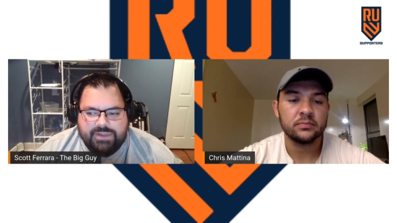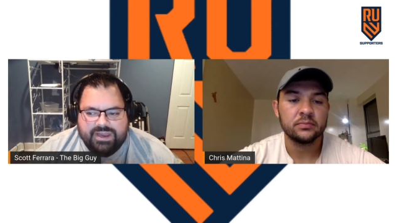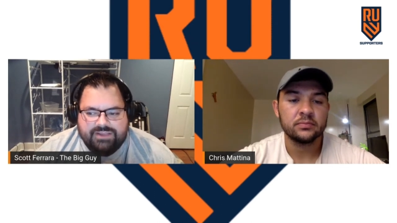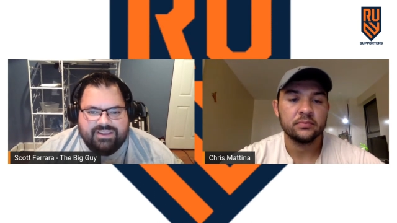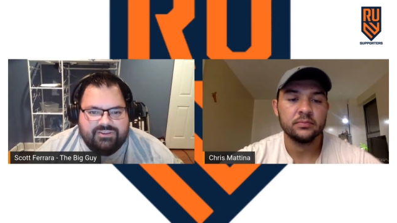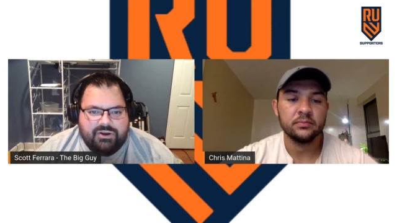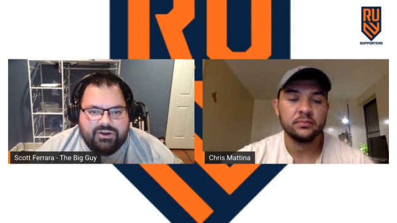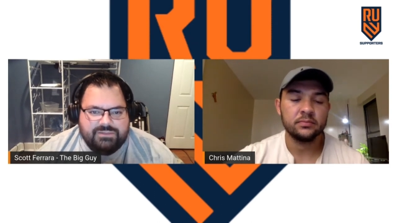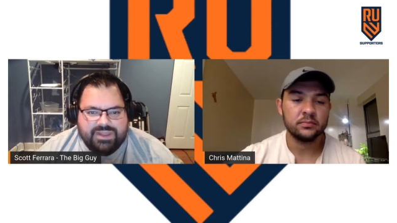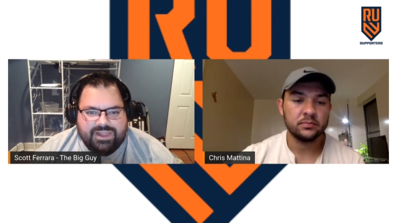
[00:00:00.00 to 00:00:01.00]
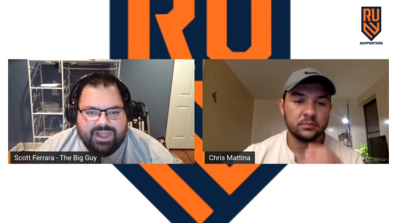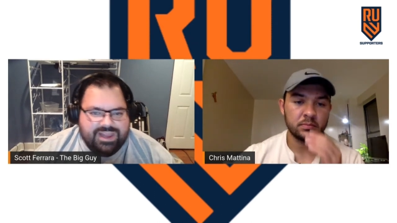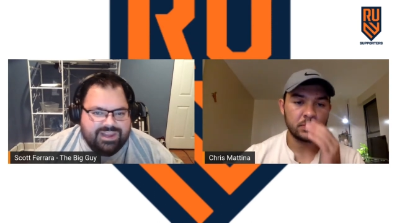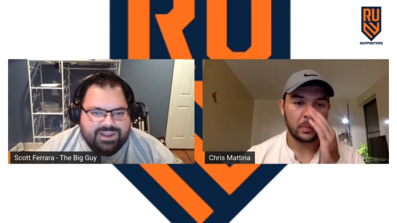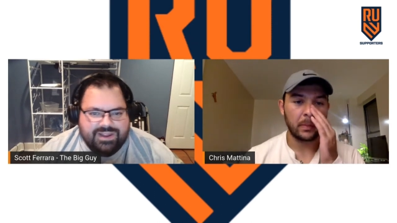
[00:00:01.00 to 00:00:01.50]
Speaker 1: So I mean, it's it's hard to
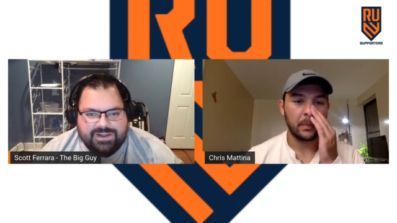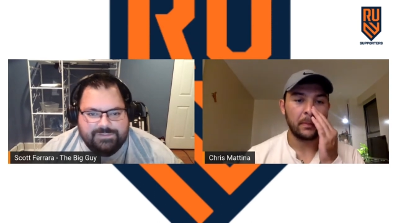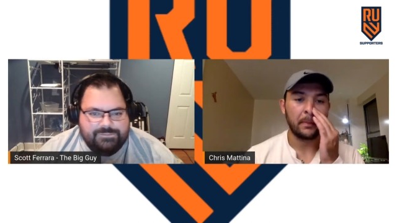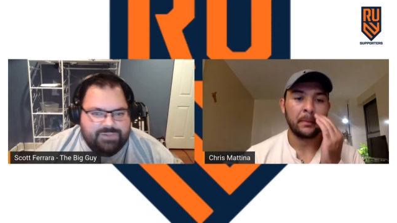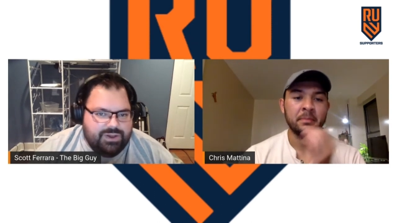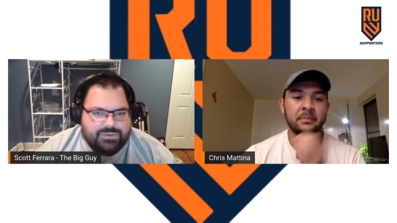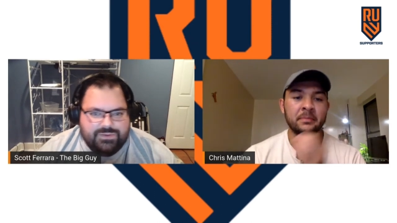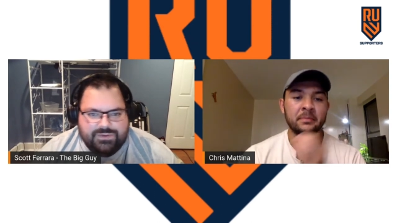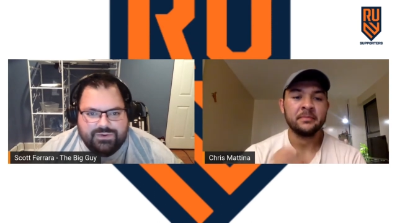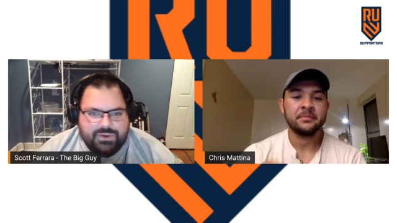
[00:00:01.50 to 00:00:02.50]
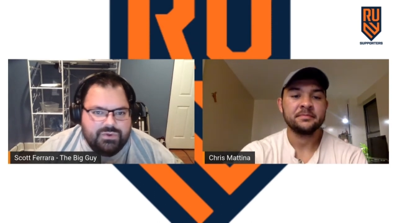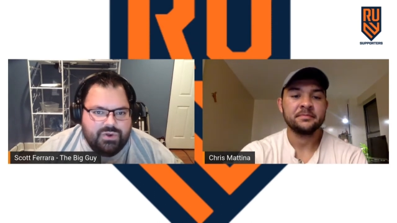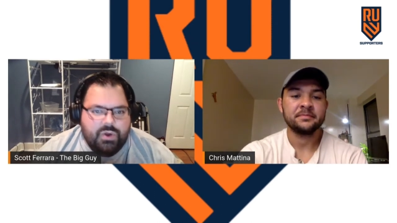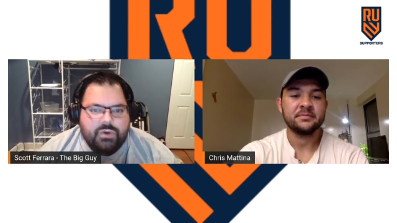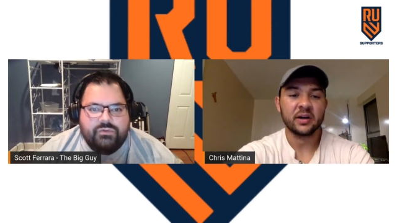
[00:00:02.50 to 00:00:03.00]
be like, you know,
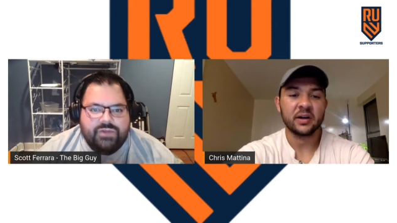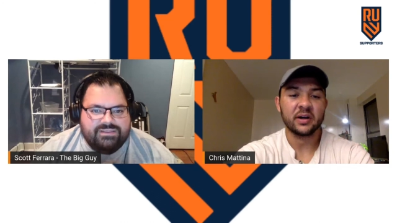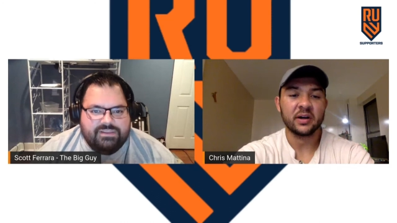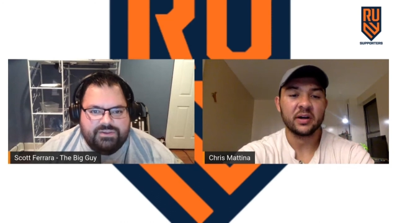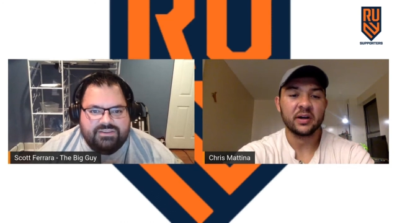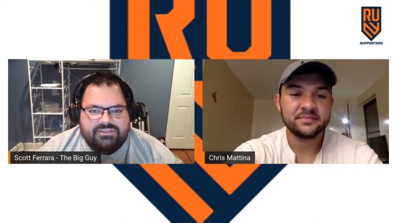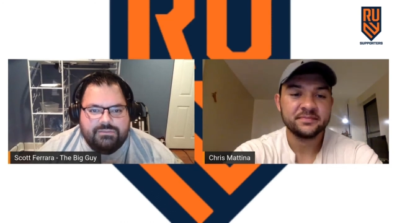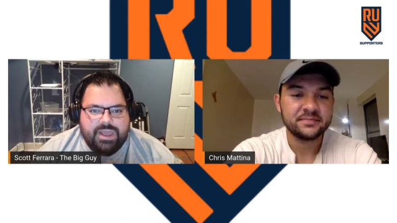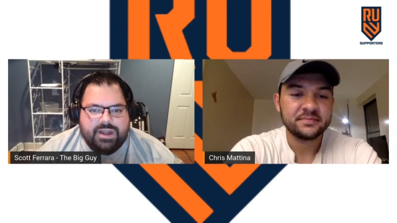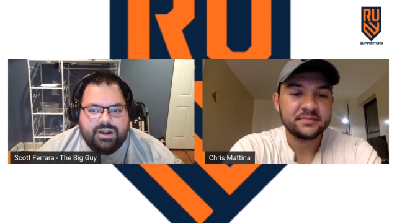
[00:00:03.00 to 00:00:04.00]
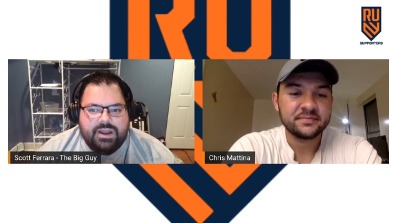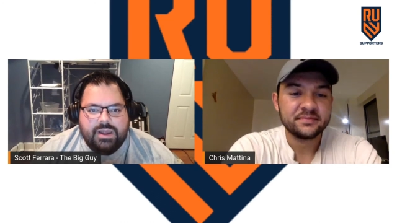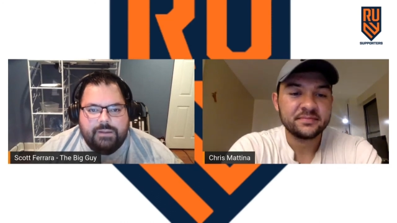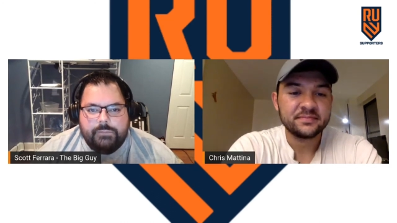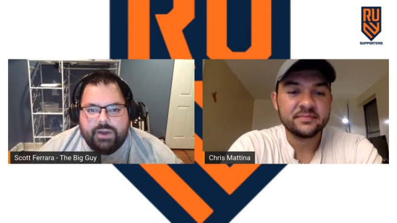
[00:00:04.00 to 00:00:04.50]
who, fits the position
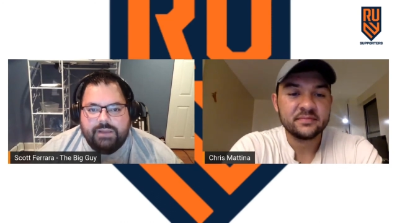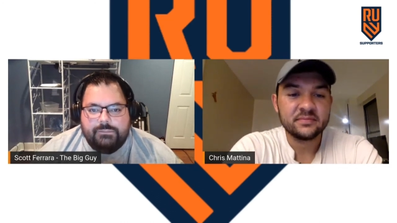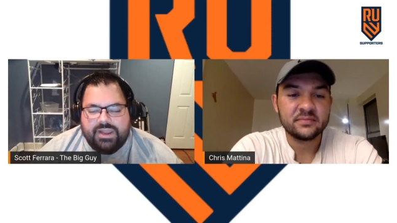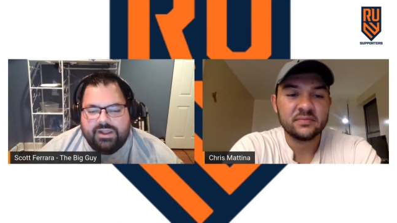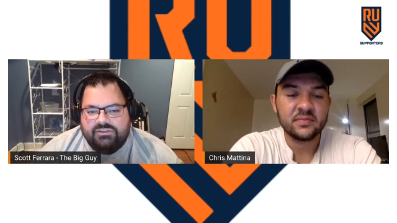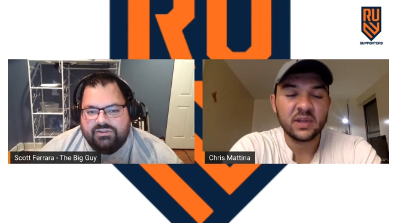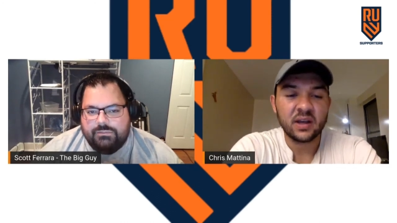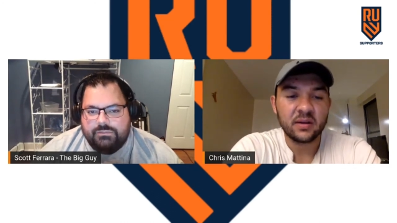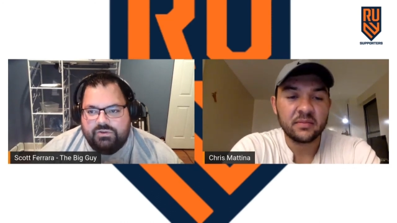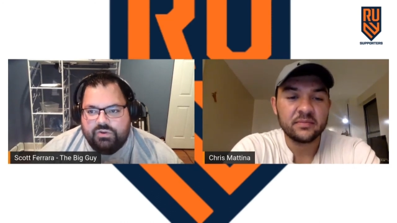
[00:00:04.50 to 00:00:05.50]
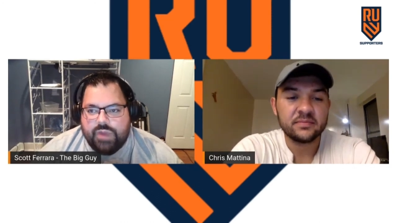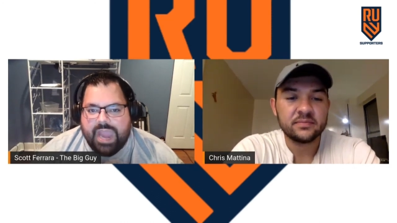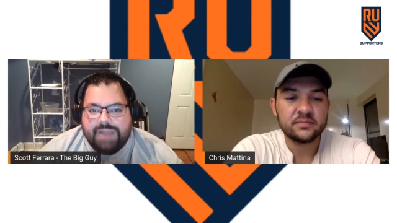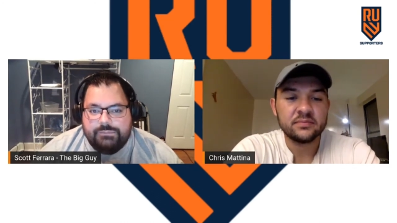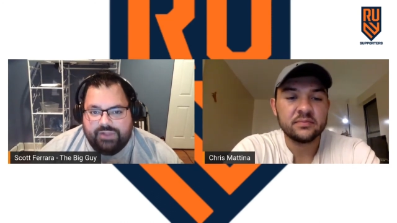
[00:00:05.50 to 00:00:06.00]
better. But because you're
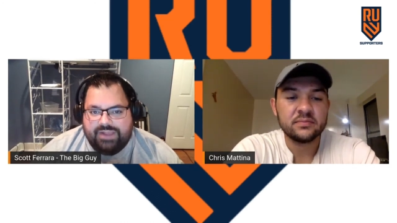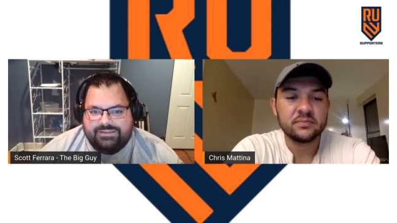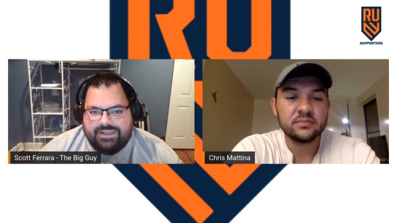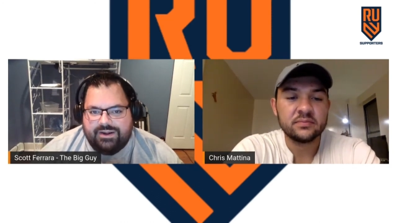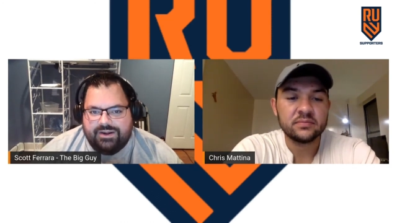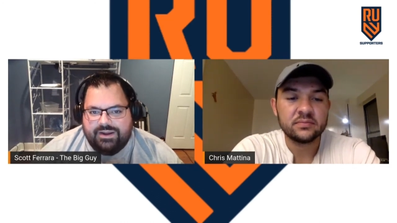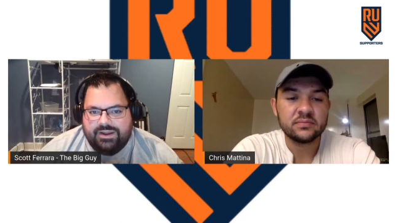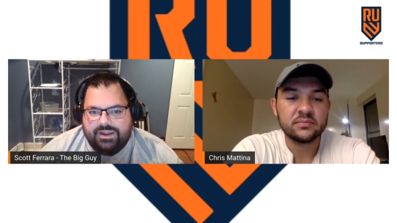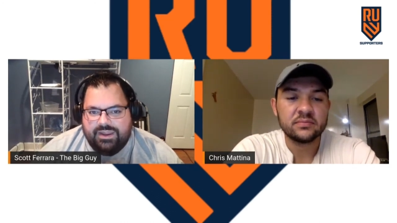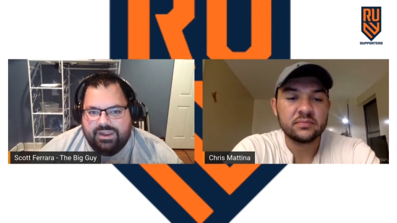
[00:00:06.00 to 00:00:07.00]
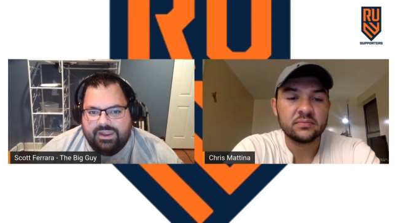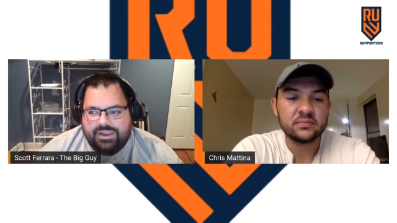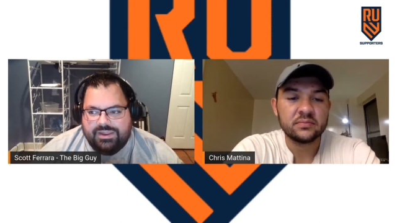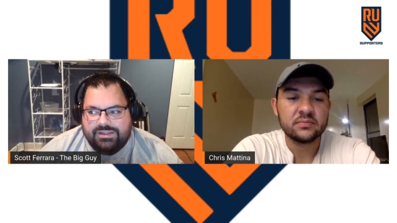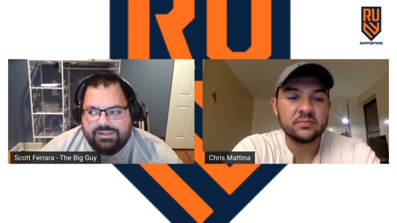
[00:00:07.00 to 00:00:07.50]
you can play center,
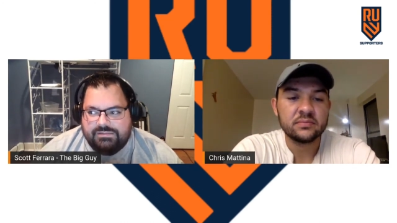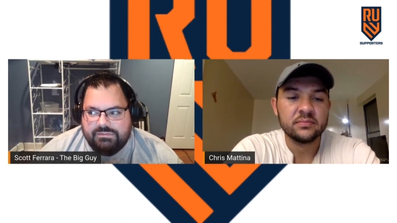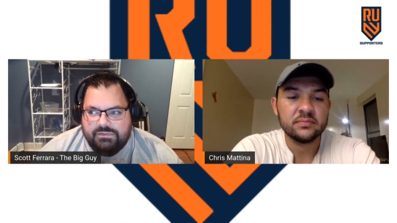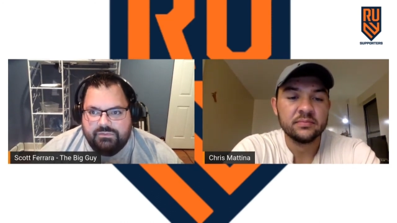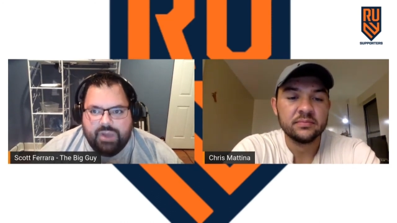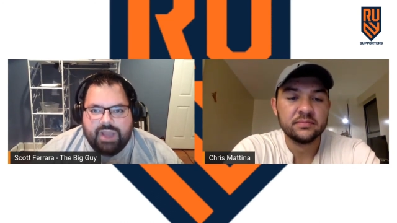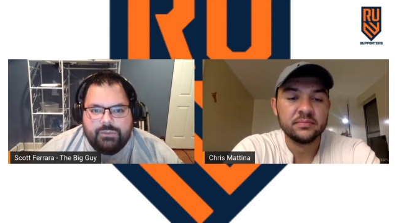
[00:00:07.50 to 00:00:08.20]
mm-hmm.